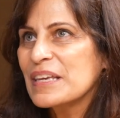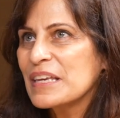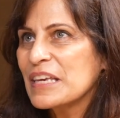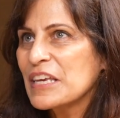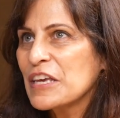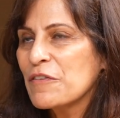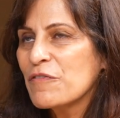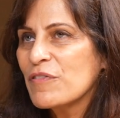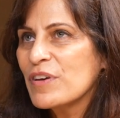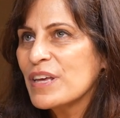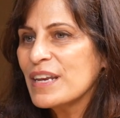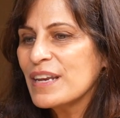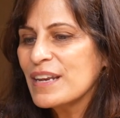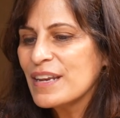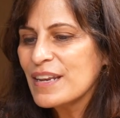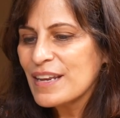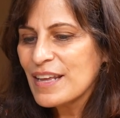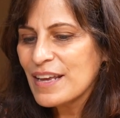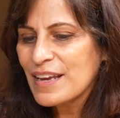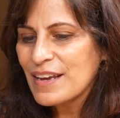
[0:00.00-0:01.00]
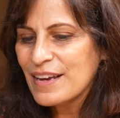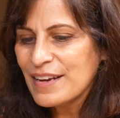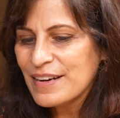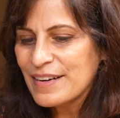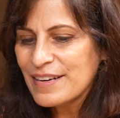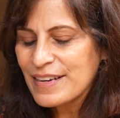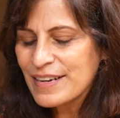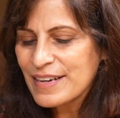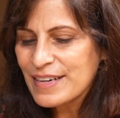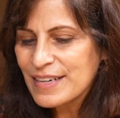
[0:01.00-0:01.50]
Given
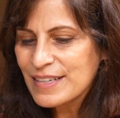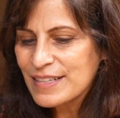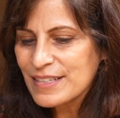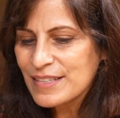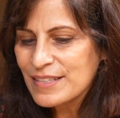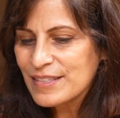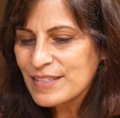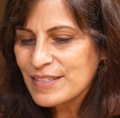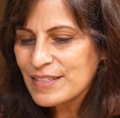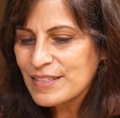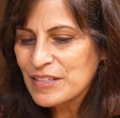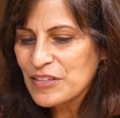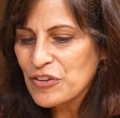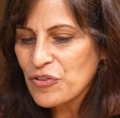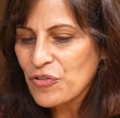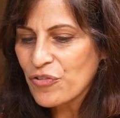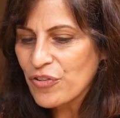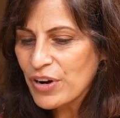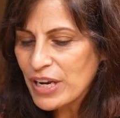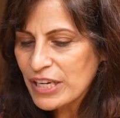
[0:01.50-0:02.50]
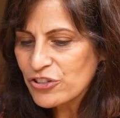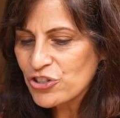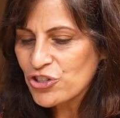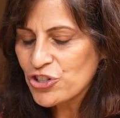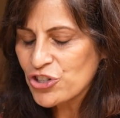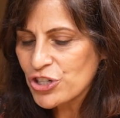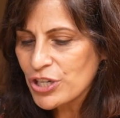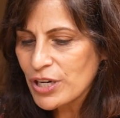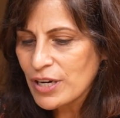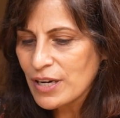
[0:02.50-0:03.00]
India's
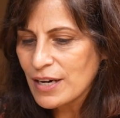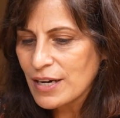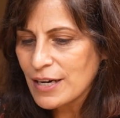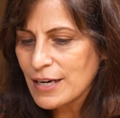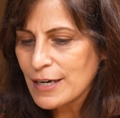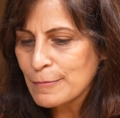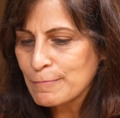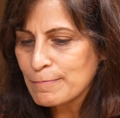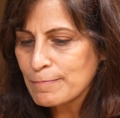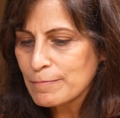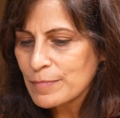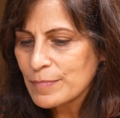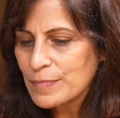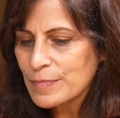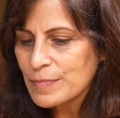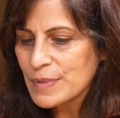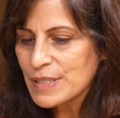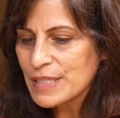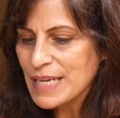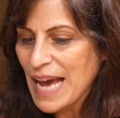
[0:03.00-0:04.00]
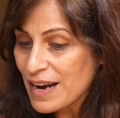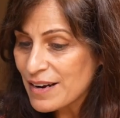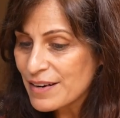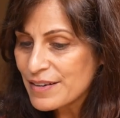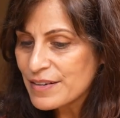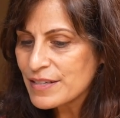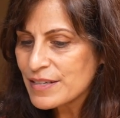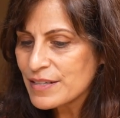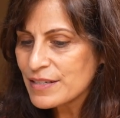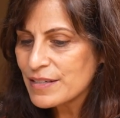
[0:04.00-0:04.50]
rich
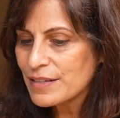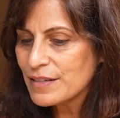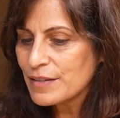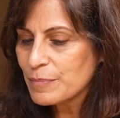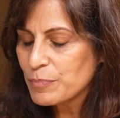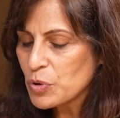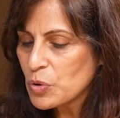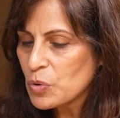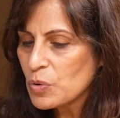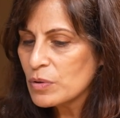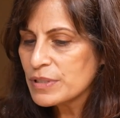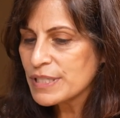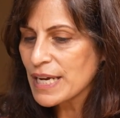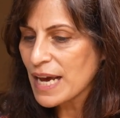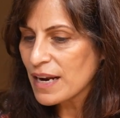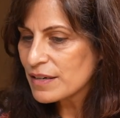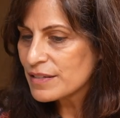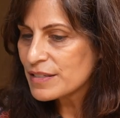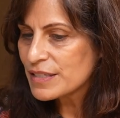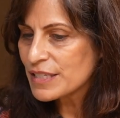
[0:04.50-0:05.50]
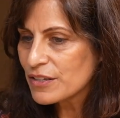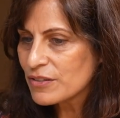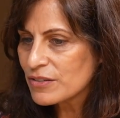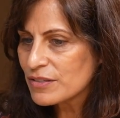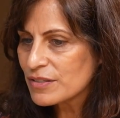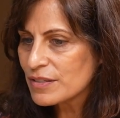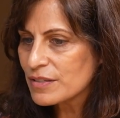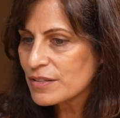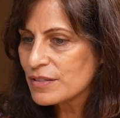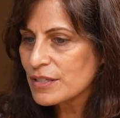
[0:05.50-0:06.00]
talent pool, talent
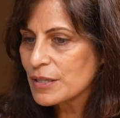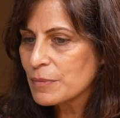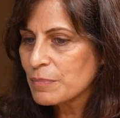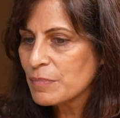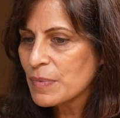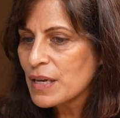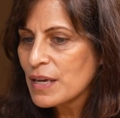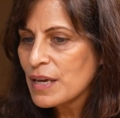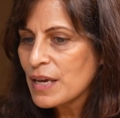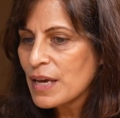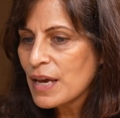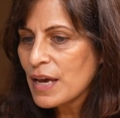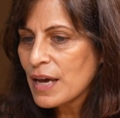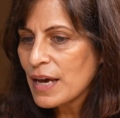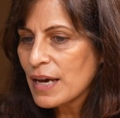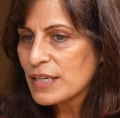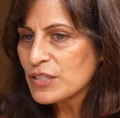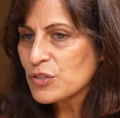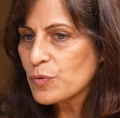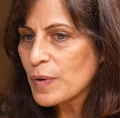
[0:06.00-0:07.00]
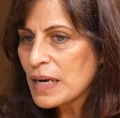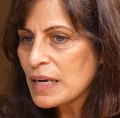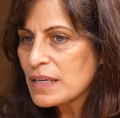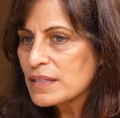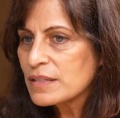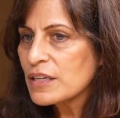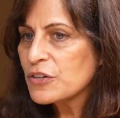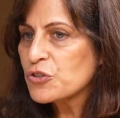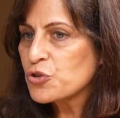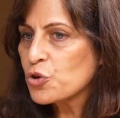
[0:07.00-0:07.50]
ecosystem, as well
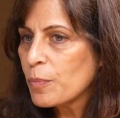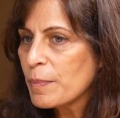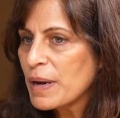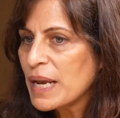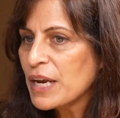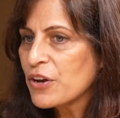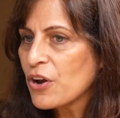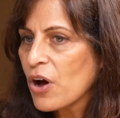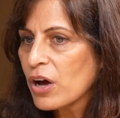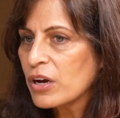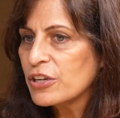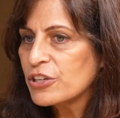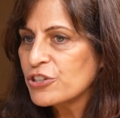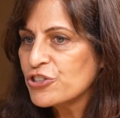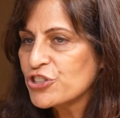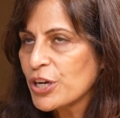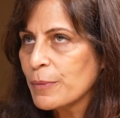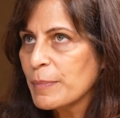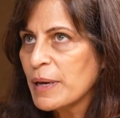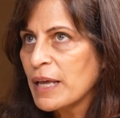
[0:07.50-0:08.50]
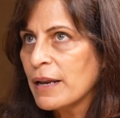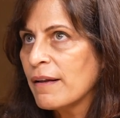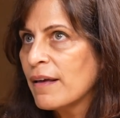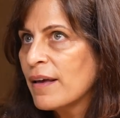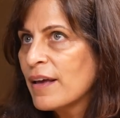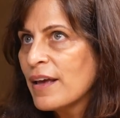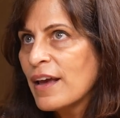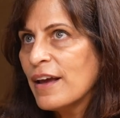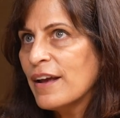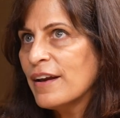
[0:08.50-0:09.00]
as the domain knowledge, I mean,
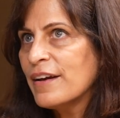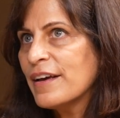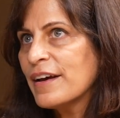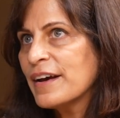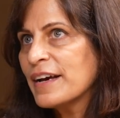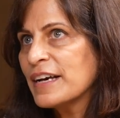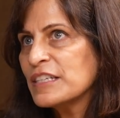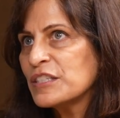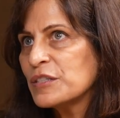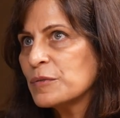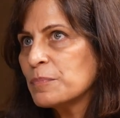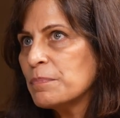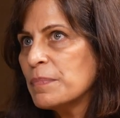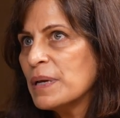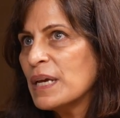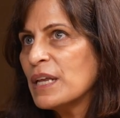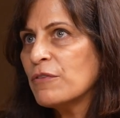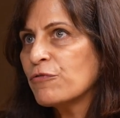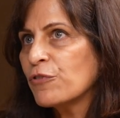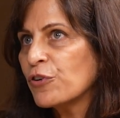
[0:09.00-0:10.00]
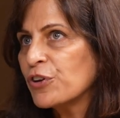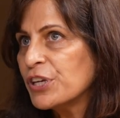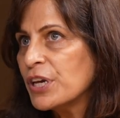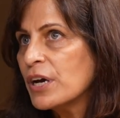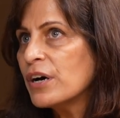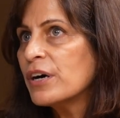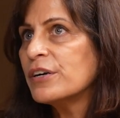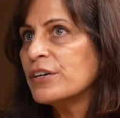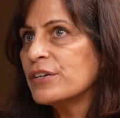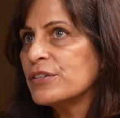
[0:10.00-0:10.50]
India has been for
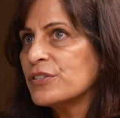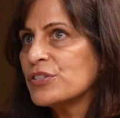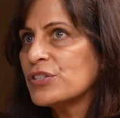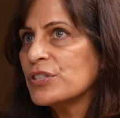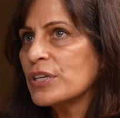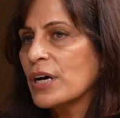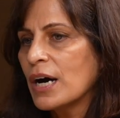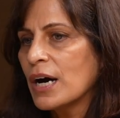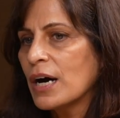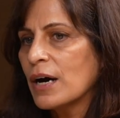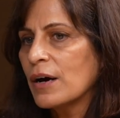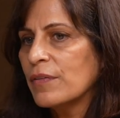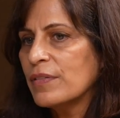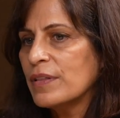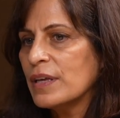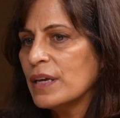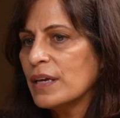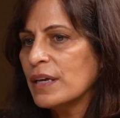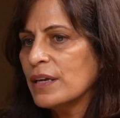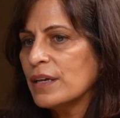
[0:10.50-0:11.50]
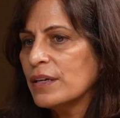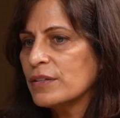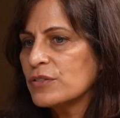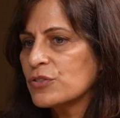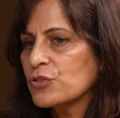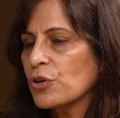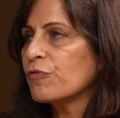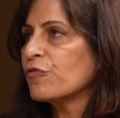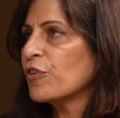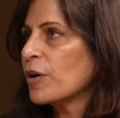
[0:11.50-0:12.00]
years the
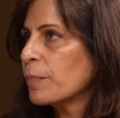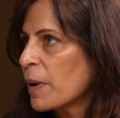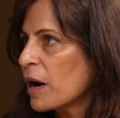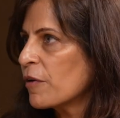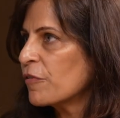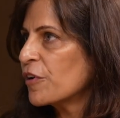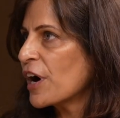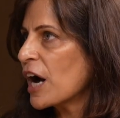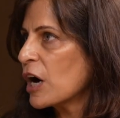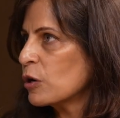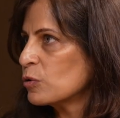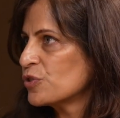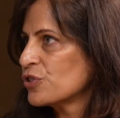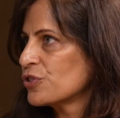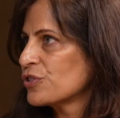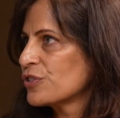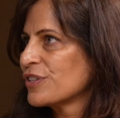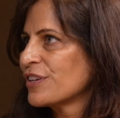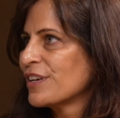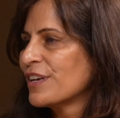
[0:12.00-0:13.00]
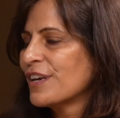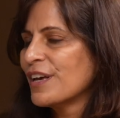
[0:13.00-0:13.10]
software powerhouse.